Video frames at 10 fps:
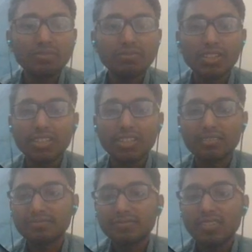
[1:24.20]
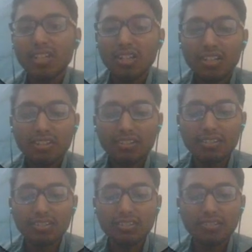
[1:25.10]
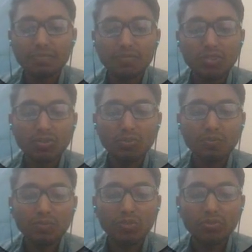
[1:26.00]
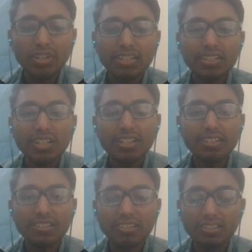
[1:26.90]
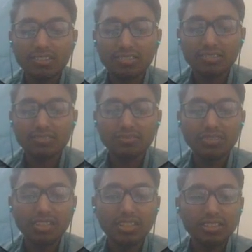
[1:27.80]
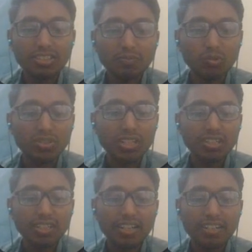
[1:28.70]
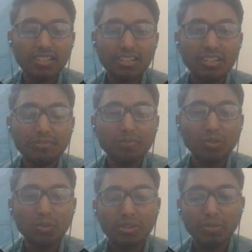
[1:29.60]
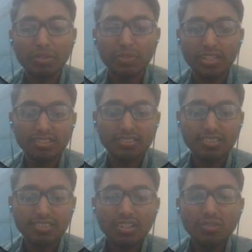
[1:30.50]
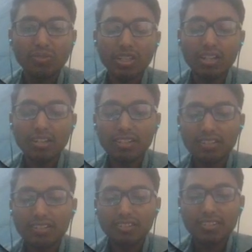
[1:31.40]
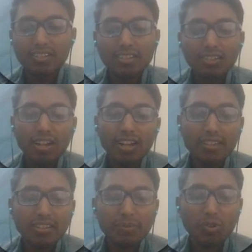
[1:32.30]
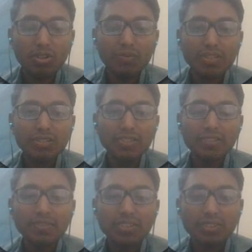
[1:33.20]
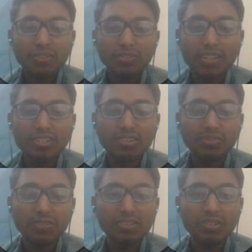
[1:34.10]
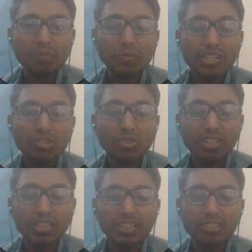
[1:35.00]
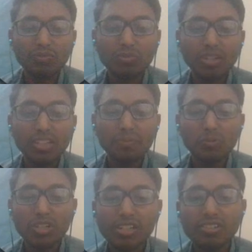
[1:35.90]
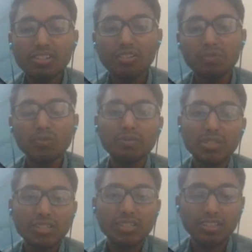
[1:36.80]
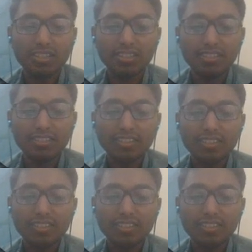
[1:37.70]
one thing. So where did this project idea come from in my mind? Well, I have always been passionate by the potential of machine learning